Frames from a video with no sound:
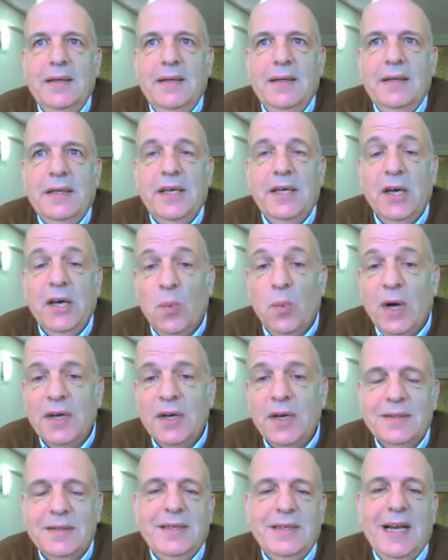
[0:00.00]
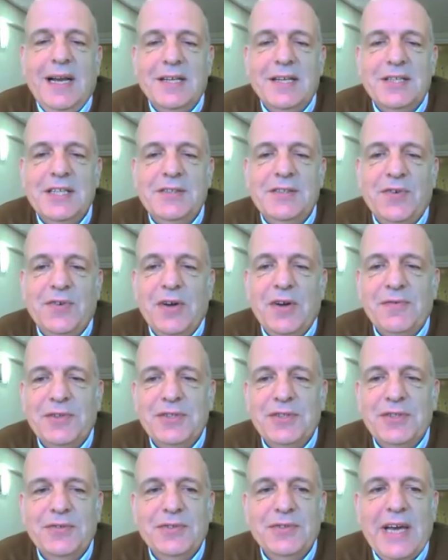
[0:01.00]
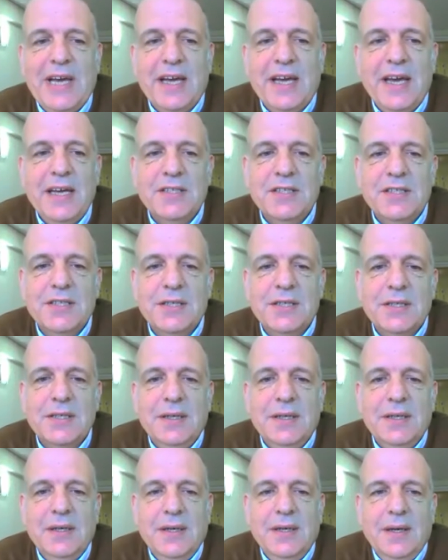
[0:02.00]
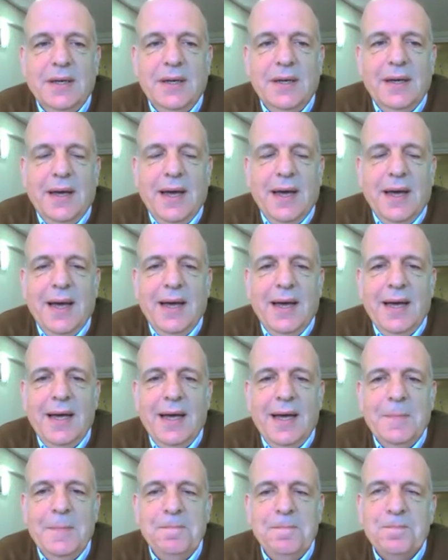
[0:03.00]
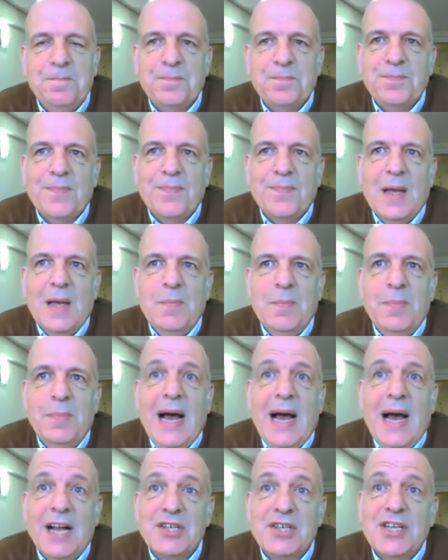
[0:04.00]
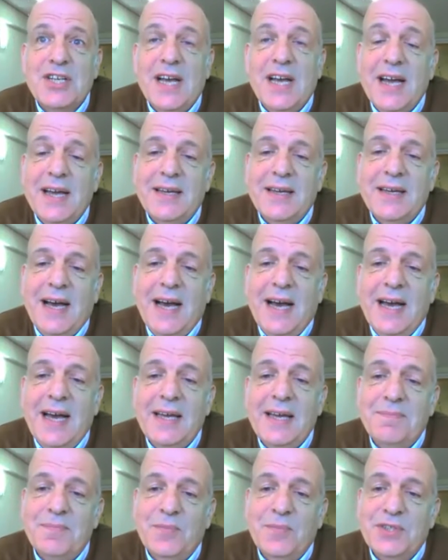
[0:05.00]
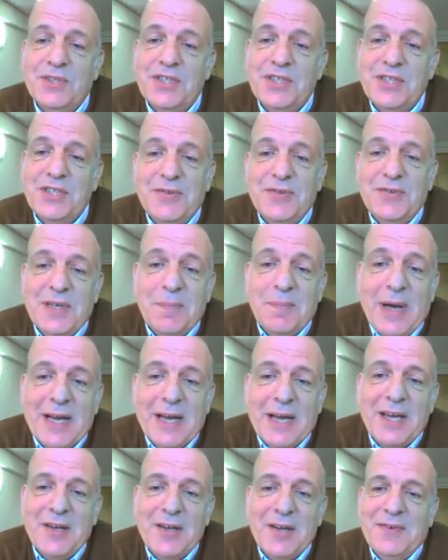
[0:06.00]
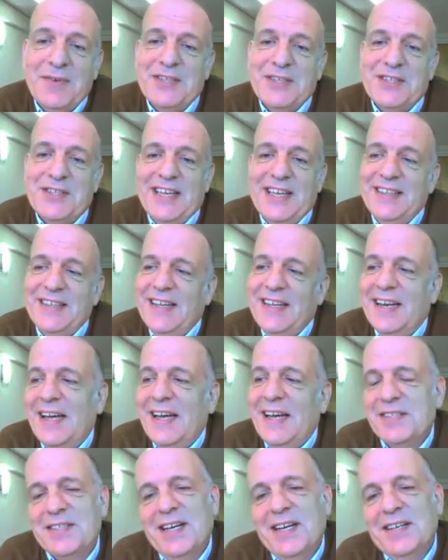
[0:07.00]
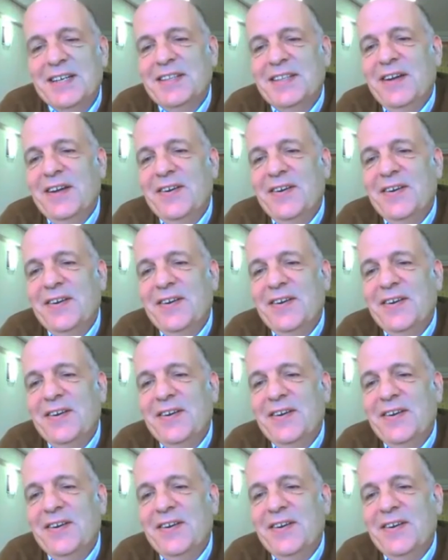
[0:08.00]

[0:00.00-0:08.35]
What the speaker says: year one classes for over 2 decades. But actually, I was a student at Bangor University, and I started there in